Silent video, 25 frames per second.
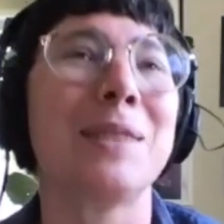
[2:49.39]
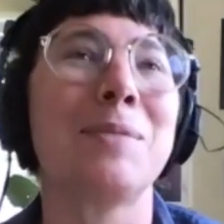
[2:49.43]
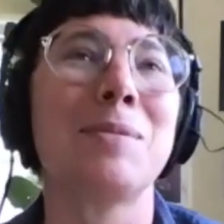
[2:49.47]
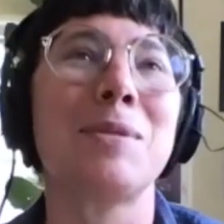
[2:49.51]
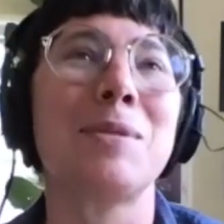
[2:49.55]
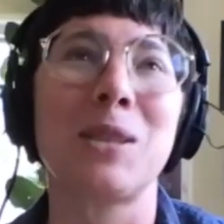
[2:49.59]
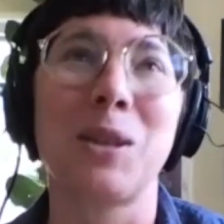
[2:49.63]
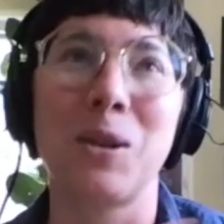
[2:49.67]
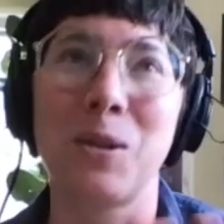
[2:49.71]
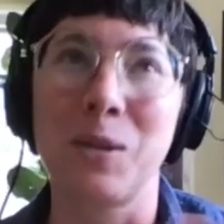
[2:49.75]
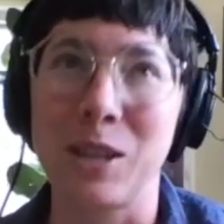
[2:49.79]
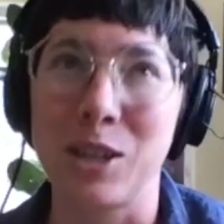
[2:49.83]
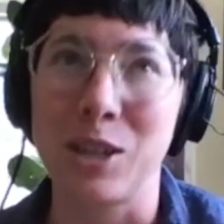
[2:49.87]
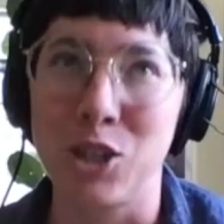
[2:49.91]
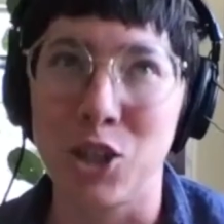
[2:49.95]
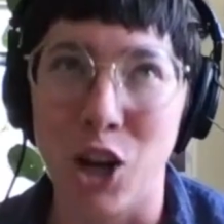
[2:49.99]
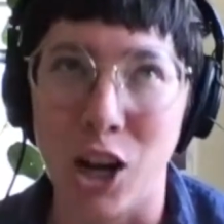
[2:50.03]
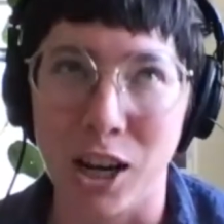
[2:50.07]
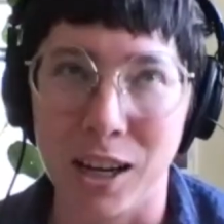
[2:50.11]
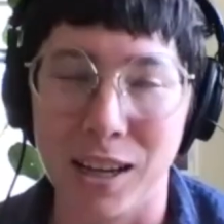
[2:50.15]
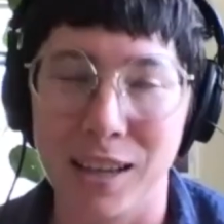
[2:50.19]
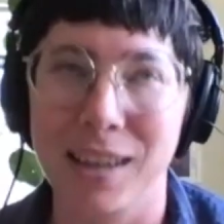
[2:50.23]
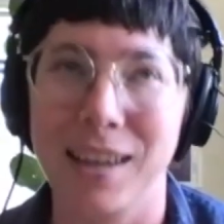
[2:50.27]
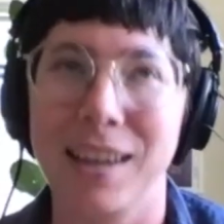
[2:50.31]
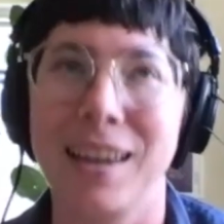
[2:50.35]
I'm slowly
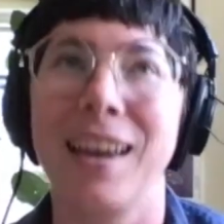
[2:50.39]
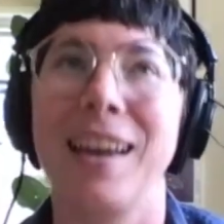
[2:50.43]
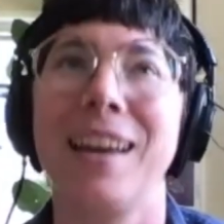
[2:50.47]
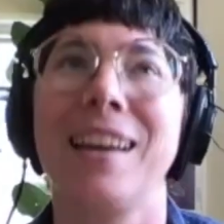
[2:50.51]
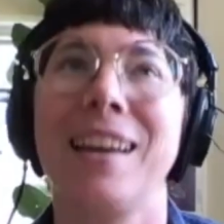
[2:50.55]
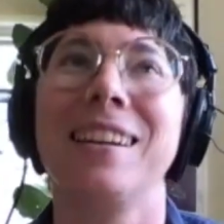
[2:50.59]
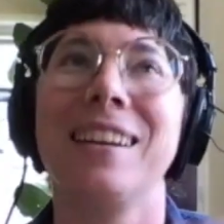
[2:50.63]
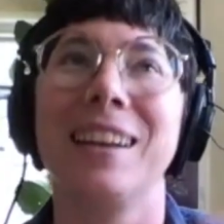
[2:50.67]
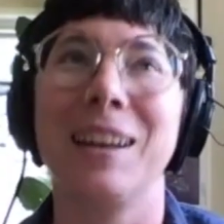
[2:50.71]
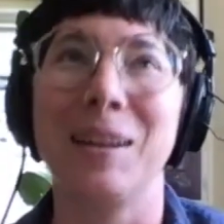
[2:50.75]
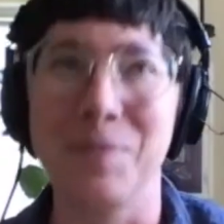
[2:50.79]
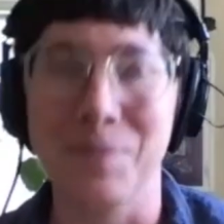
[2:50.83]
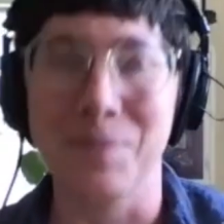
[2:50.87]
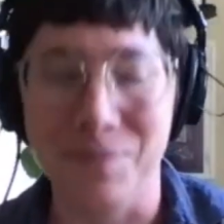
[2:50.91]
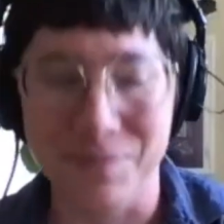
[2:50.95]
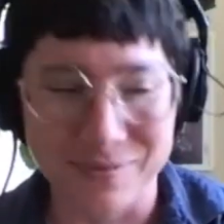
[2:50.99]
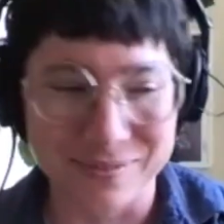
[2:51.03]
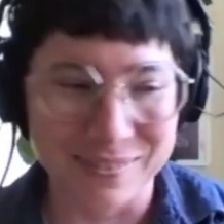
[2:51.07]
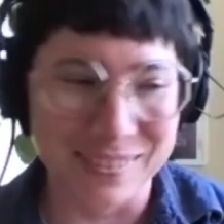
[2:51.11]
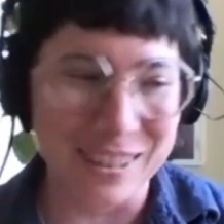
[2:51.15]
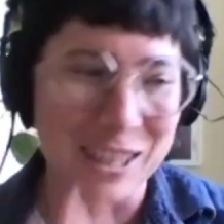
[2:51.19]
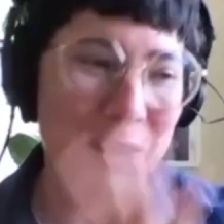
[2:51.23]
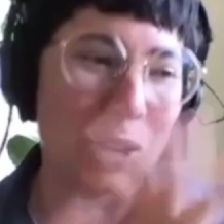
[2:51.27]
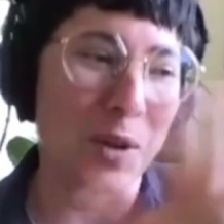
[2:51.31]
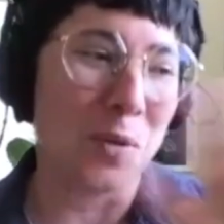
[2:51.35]
jogging again, and I'm,
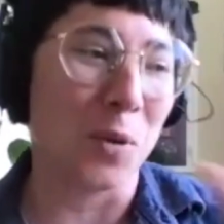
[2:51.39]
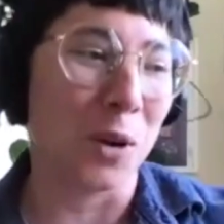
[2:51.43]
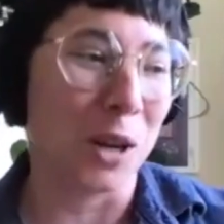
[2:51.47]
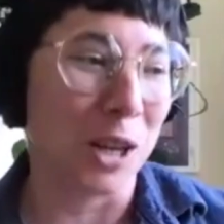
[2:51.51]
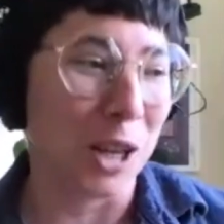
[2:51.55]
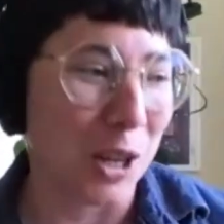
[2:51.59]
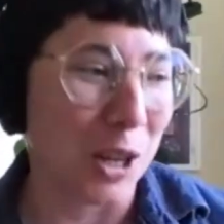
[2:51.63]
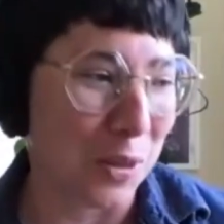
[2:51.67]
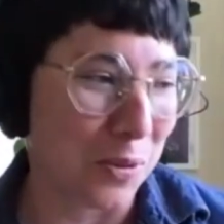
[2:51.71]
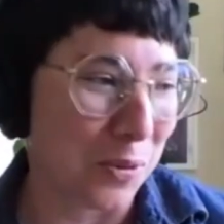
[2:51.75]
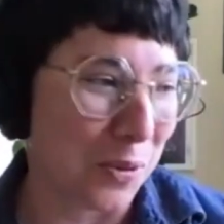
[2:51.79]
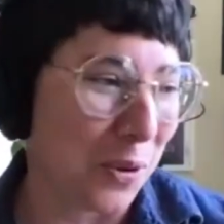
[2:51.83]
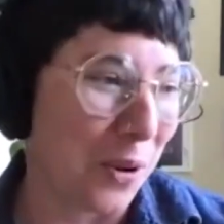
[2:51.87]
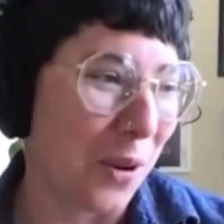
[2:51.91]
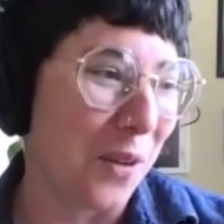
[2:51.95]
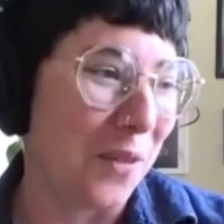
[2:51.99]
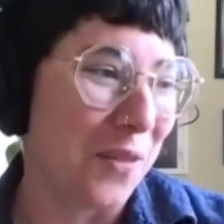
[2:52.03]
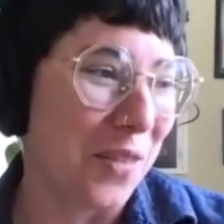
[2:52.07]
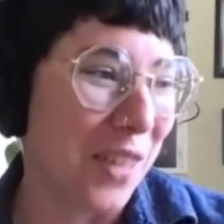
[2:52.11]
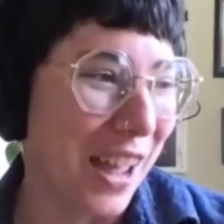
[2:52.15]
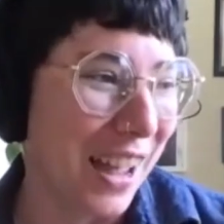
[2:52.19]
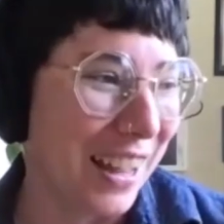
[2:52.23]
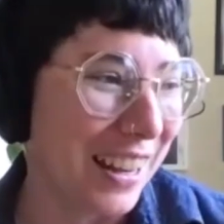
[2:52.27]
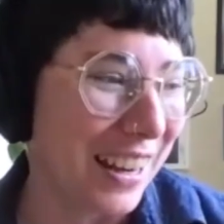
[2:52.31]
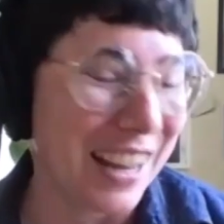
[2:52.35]
working through all of
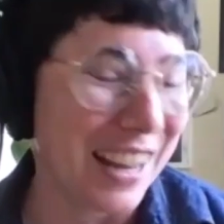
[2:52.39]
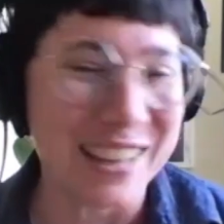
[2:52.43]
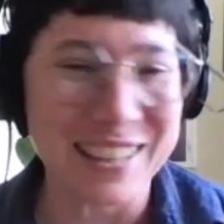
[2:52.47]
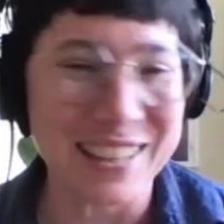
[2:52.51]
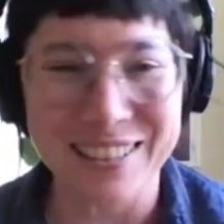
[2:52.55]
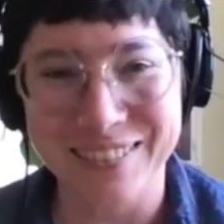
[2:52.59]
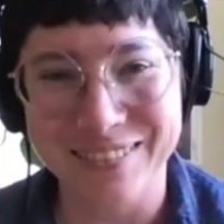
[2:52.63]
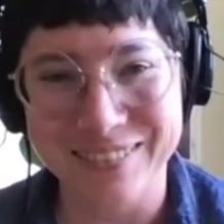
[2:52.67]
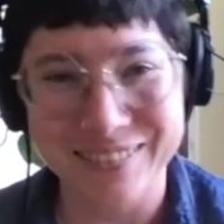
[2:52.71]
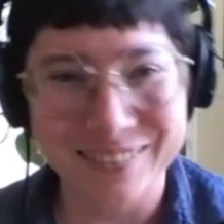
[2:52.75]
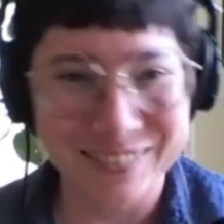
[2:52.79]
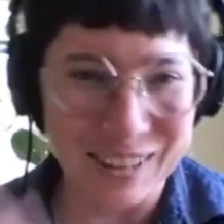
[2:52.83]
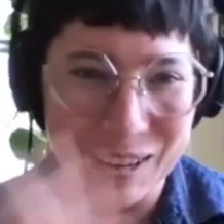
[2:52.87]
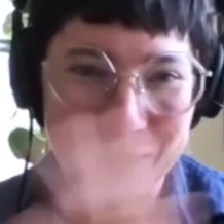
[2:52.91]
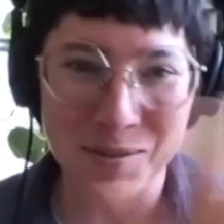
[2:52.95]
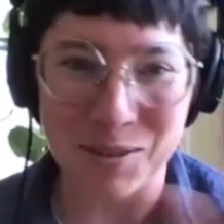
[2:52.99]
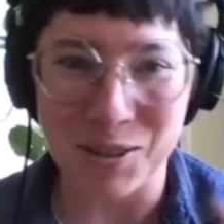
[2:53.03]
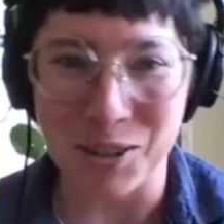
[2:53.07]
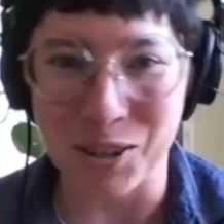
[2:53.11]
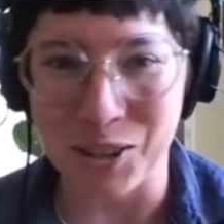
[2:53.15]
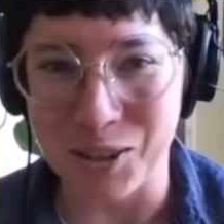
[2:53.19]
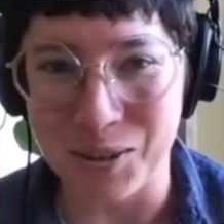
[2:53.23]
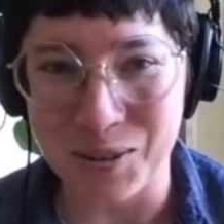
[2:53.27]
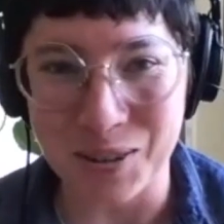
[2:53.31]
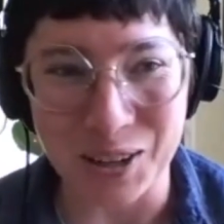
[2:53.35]
that, as I'm
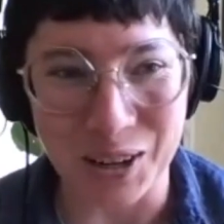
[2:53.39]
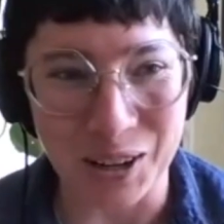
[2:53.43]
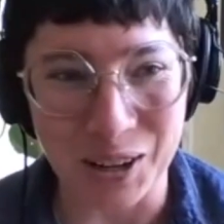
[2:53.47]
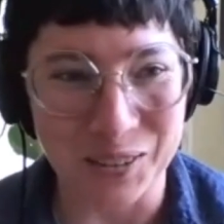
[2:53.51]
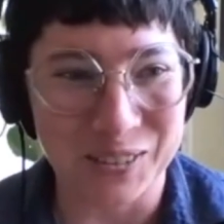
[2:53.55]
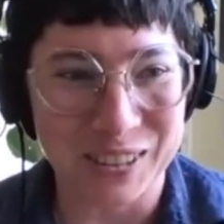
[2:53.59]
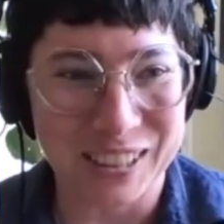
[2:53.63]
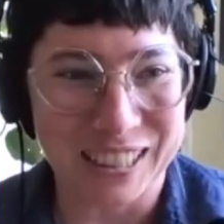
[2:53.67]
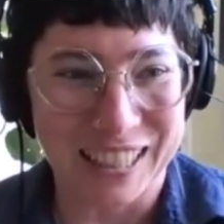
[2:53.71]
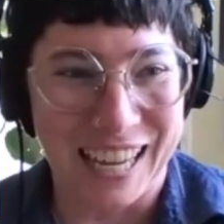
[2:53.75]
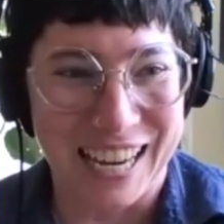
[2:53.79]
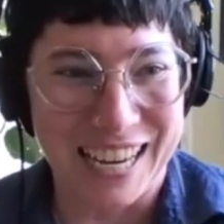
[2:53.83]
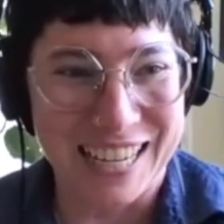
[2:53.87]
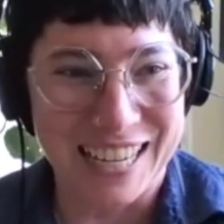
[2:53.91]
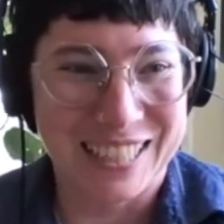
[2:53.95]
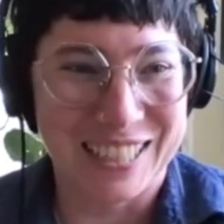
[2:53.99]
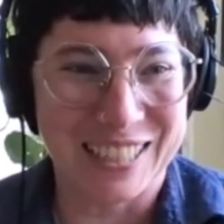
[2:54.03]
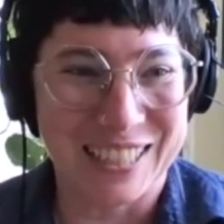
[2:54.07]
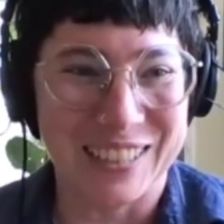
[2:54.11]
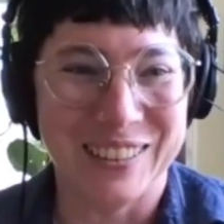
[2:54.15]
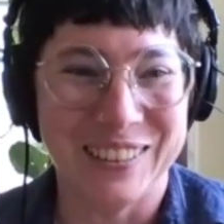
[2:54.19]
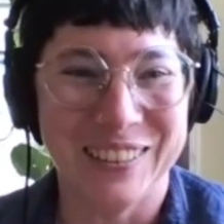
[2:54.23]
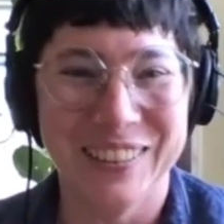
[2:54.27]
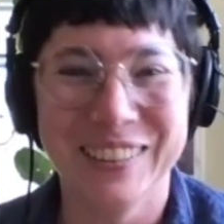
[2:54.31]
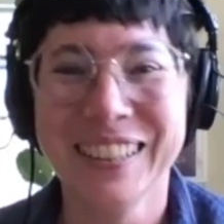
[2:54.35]
sure you can all relate
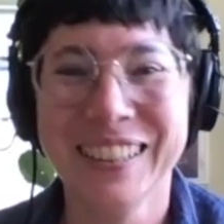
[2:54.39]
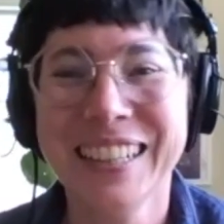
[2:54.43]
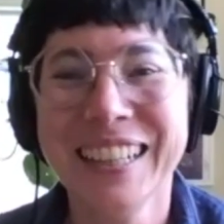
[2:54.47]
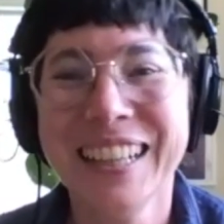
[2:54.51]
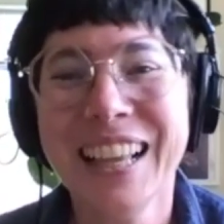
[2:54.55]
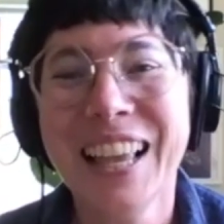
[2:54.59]
to.